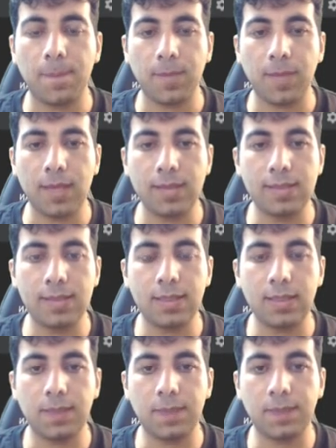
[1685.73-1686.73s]
and
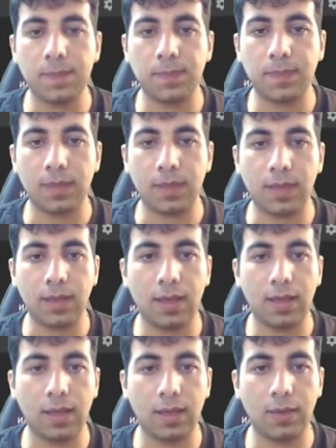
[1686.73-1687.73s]
see
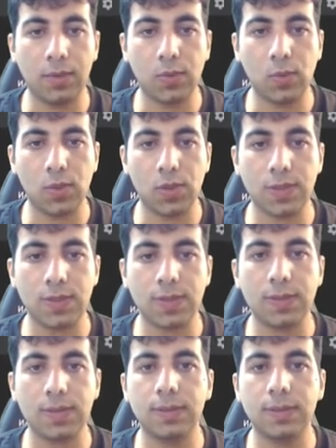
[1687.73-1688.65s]
how it works.